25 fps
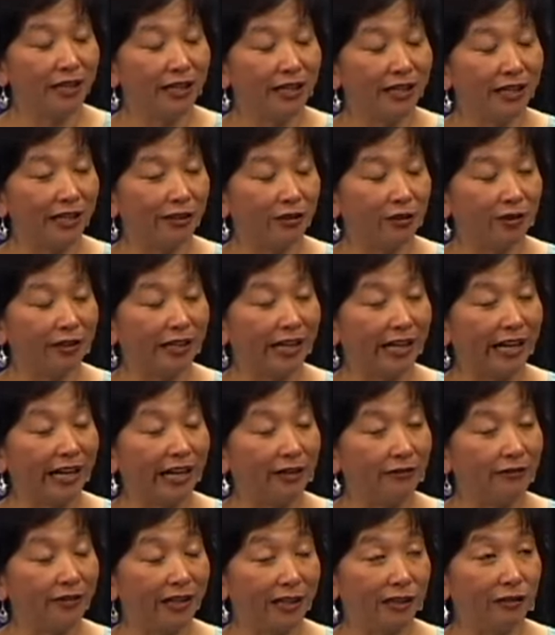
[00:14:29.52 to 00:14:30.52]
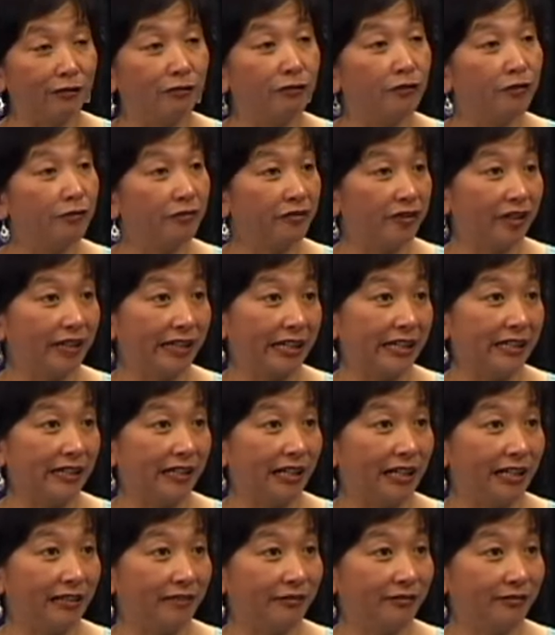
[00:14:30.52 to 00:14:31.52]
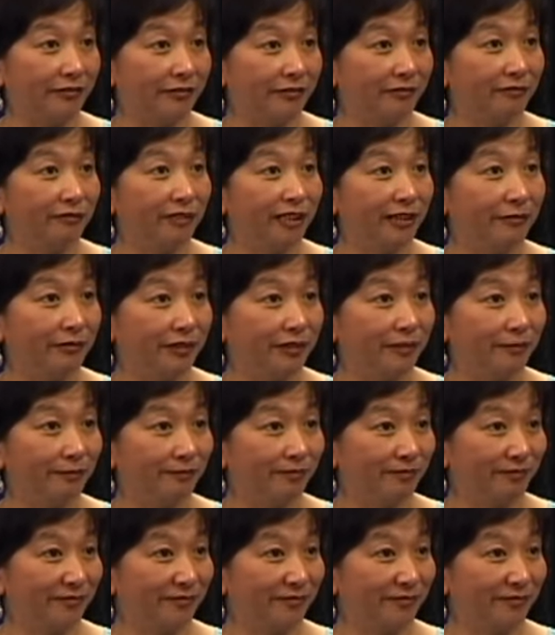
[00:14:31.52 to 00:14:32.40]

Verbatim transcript: you know, they have had a fulfilling life. And they provide